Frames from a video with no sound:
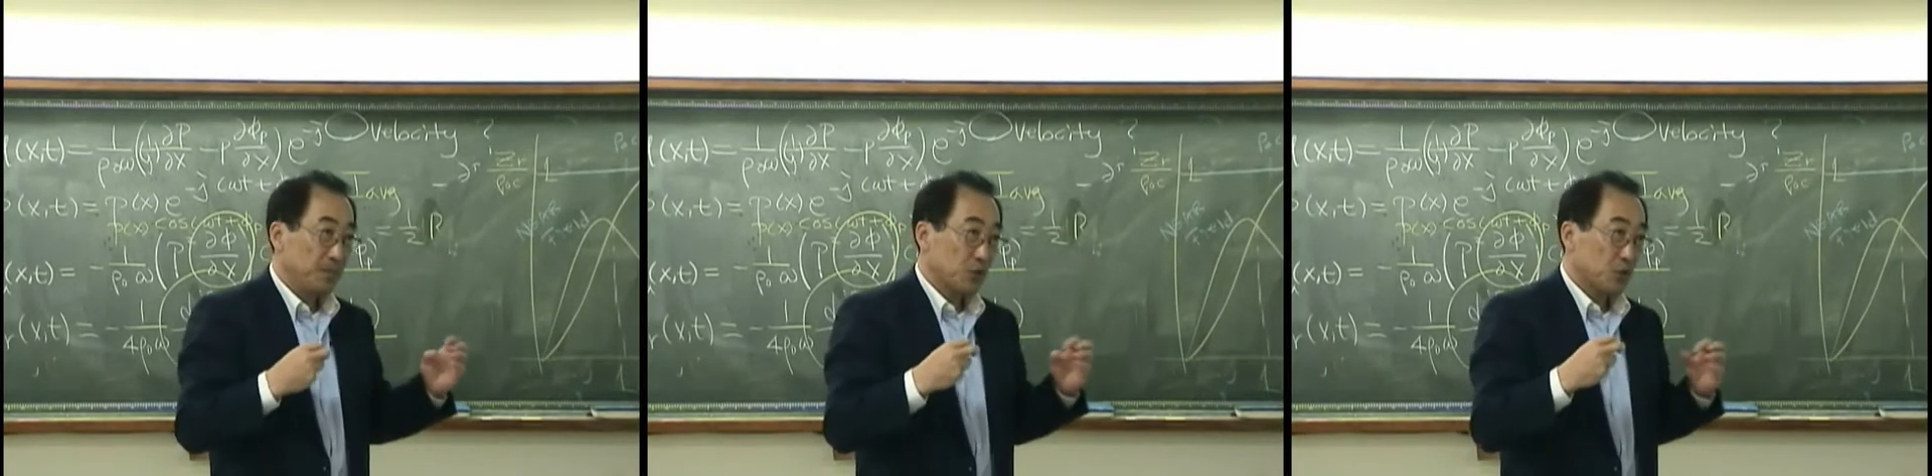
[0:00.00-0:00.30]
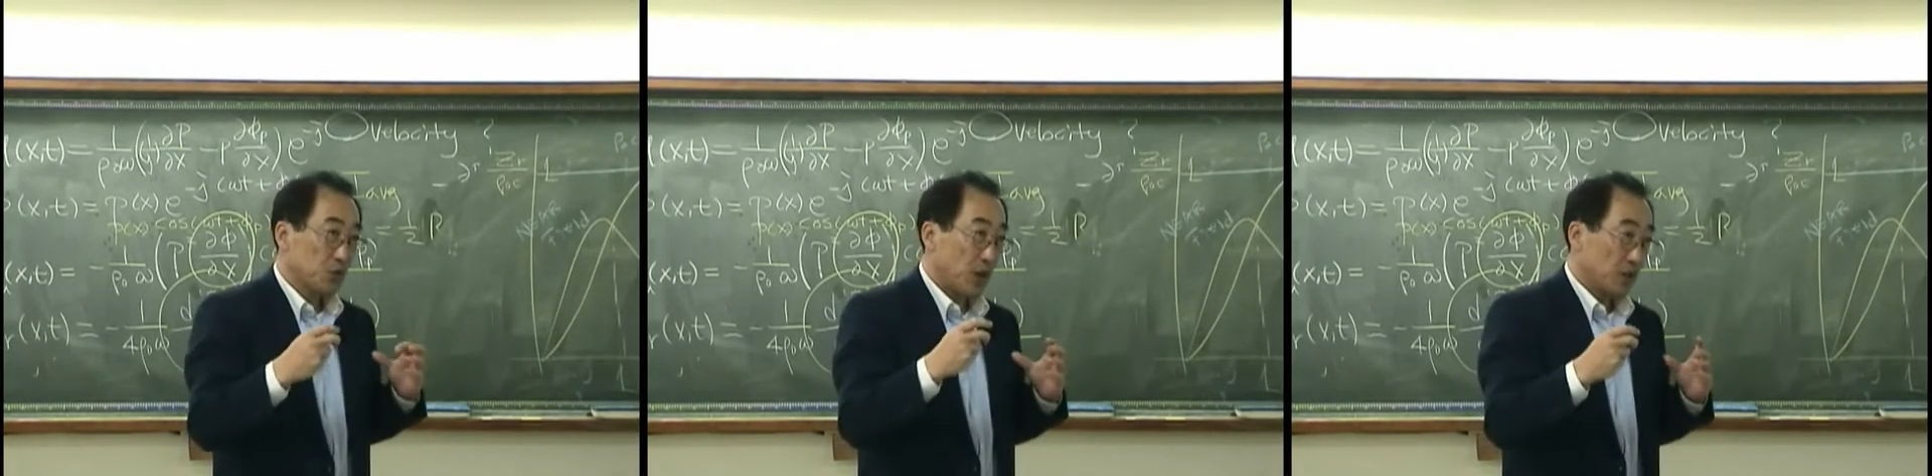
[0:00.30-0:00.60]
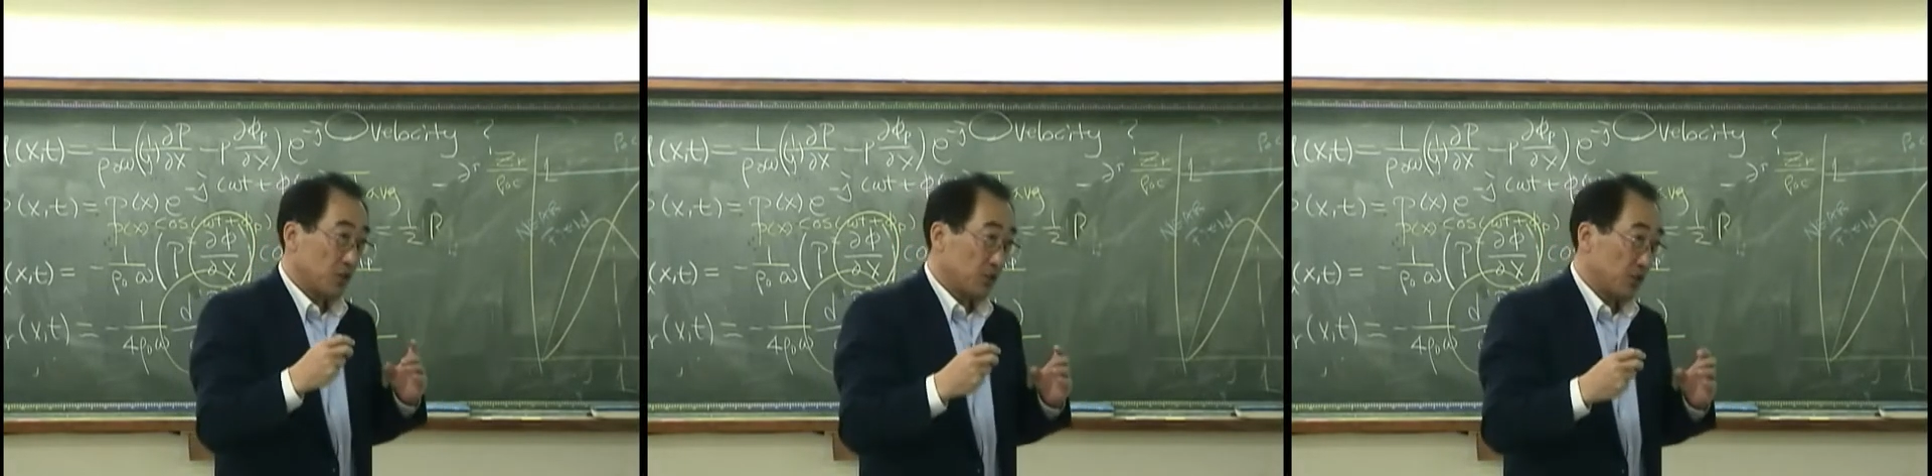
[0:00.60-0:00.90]

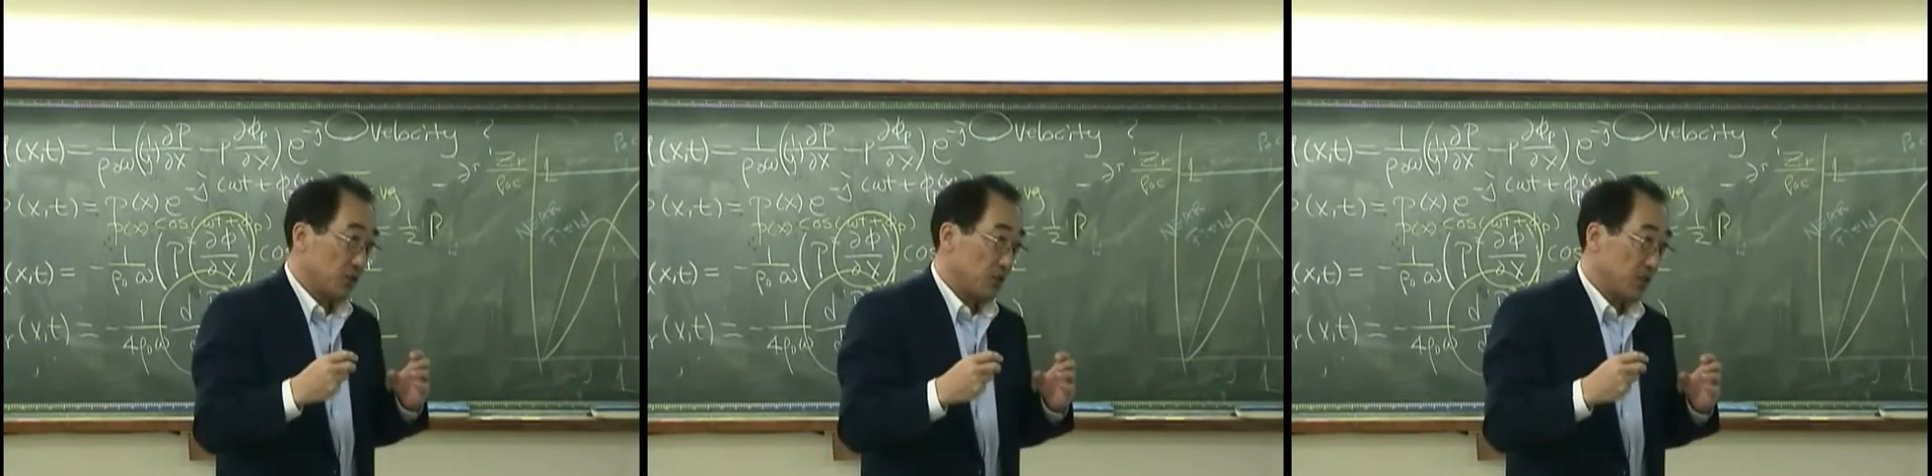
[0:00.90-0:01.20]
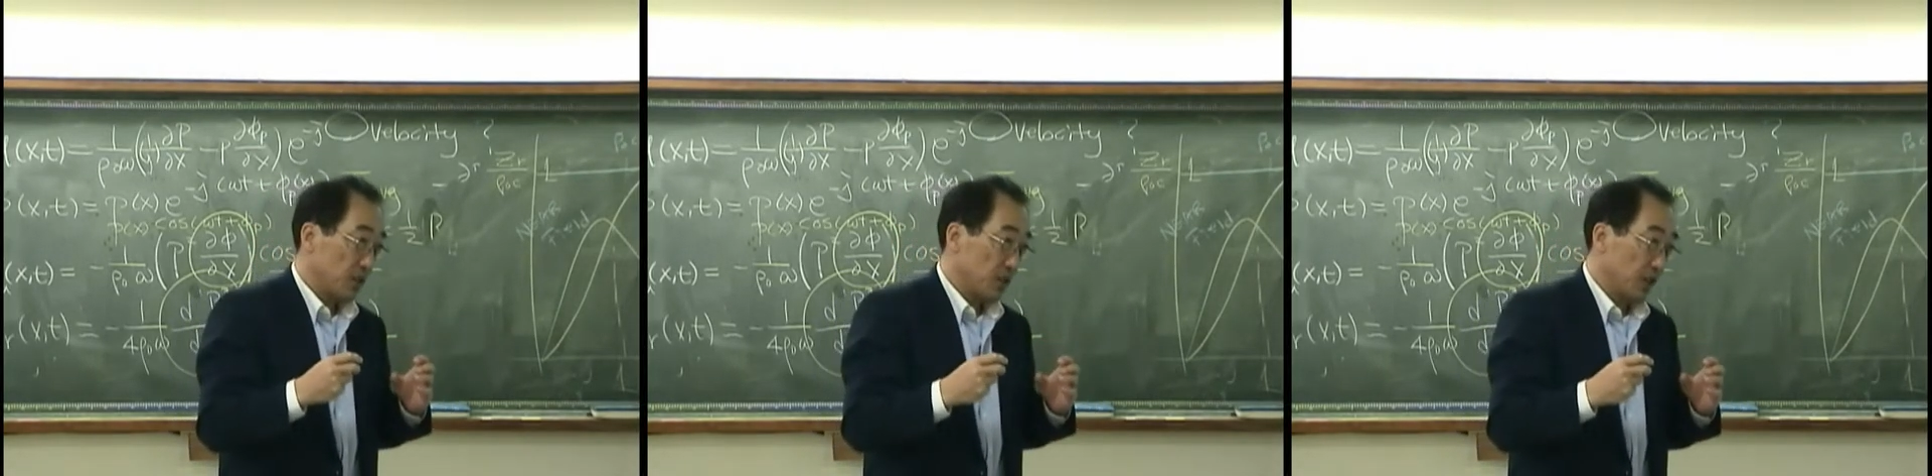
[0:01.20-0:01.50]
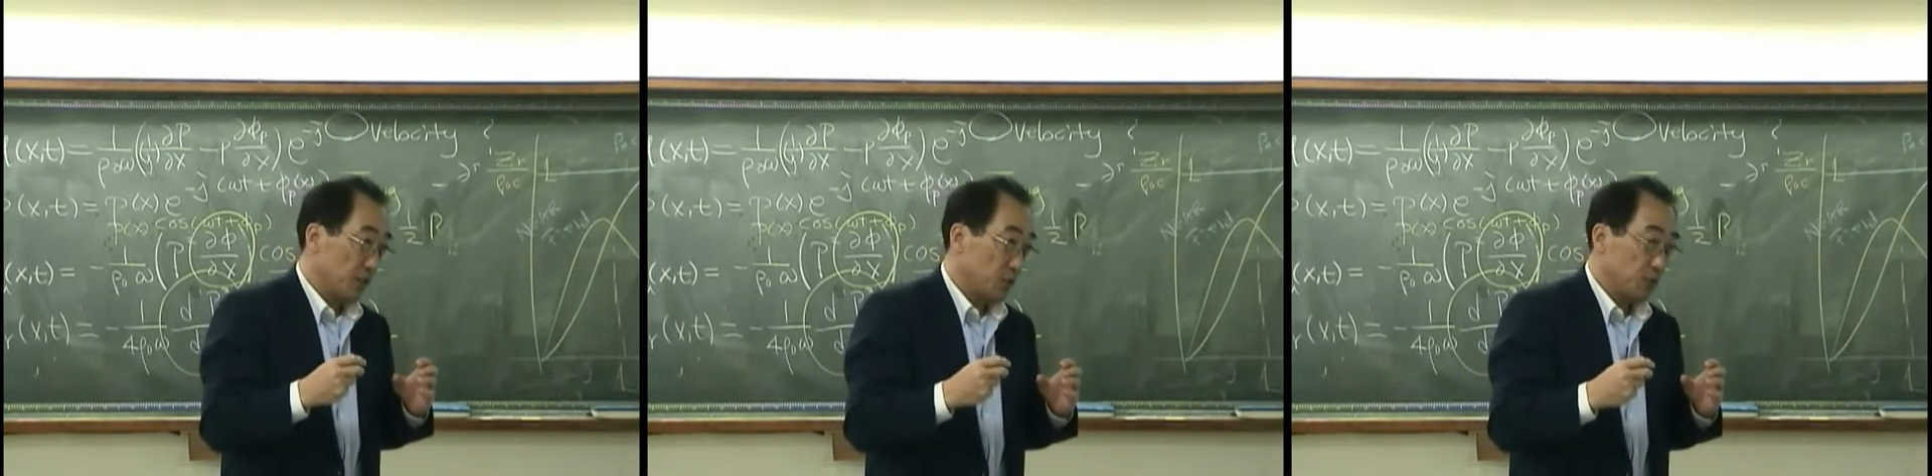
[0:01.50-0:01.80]
structure
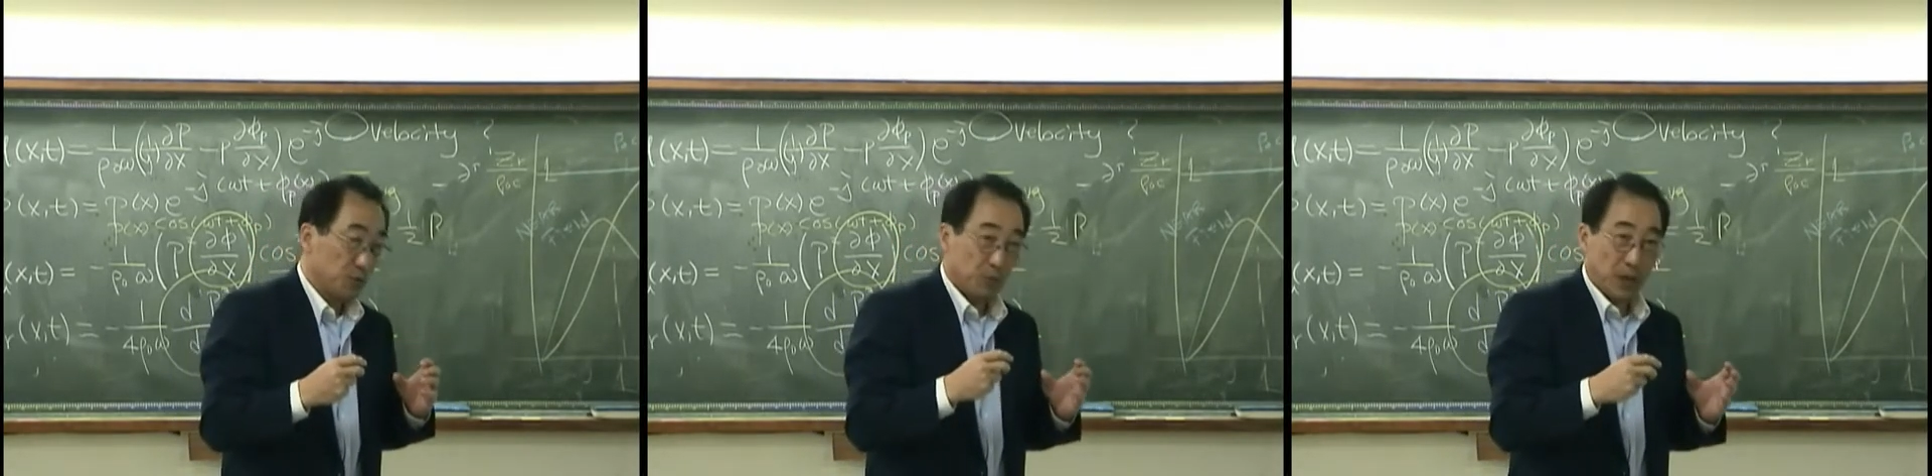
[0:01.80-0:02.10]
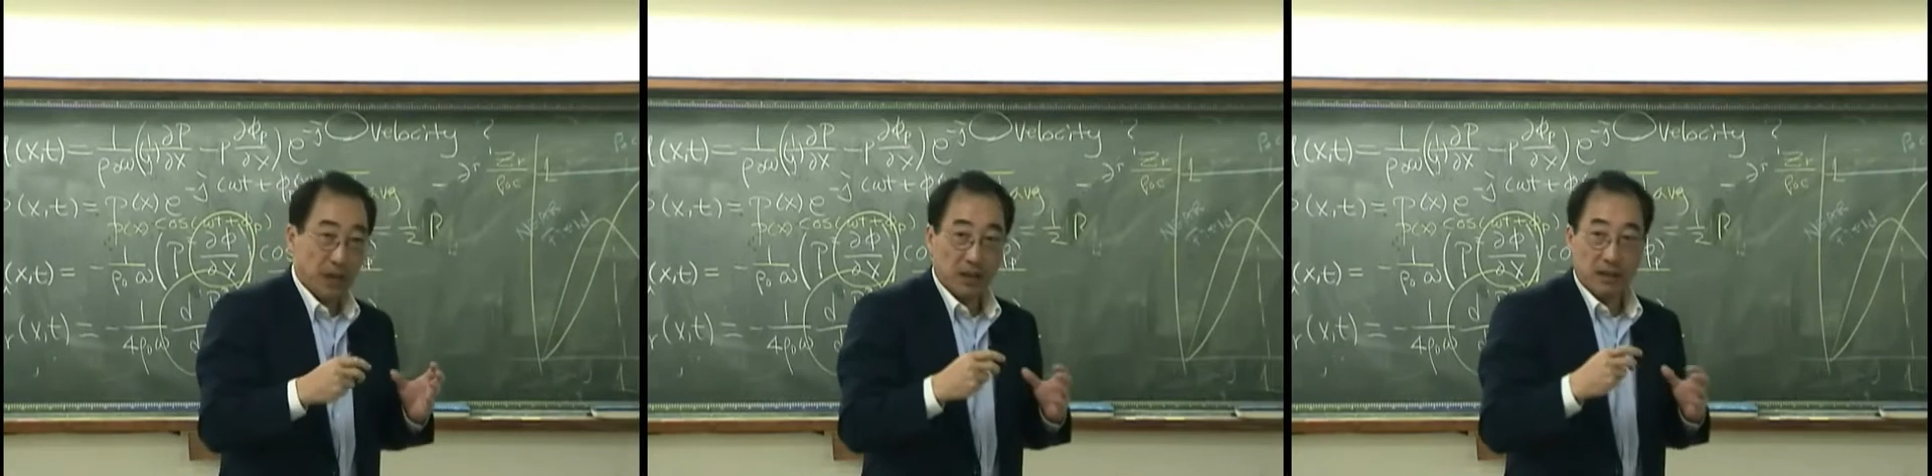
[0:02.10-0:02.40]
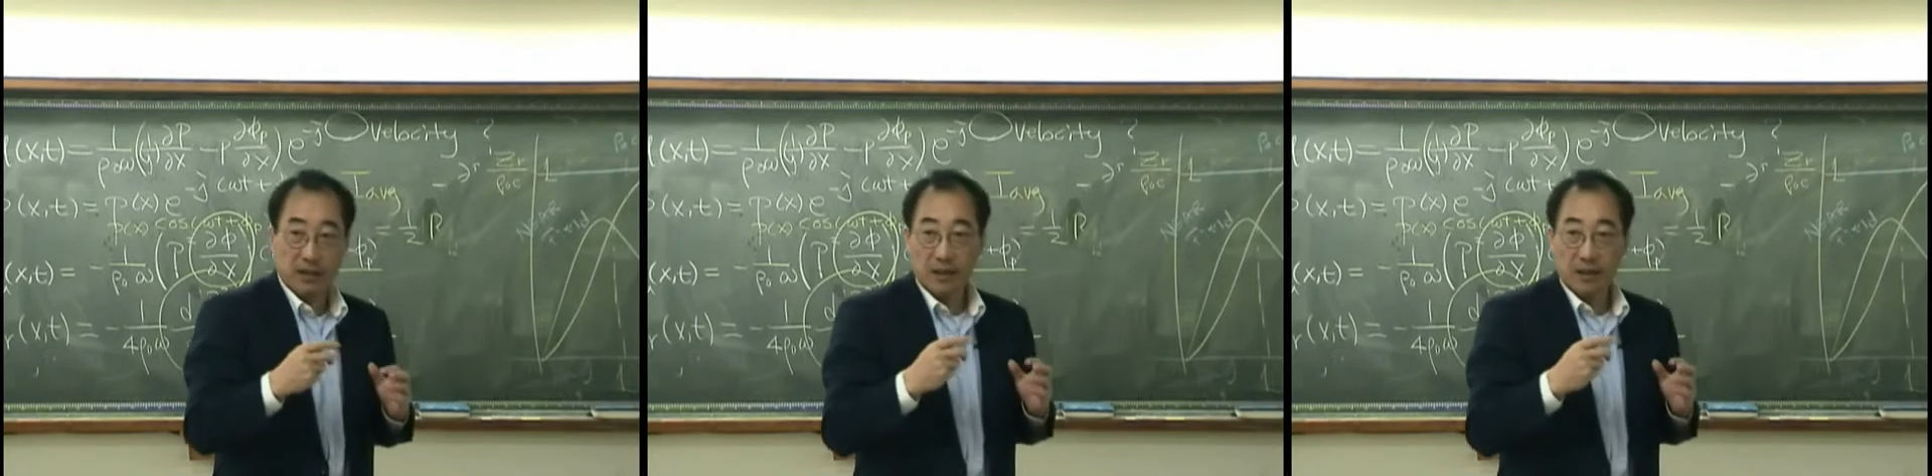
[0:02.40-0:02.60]
that would make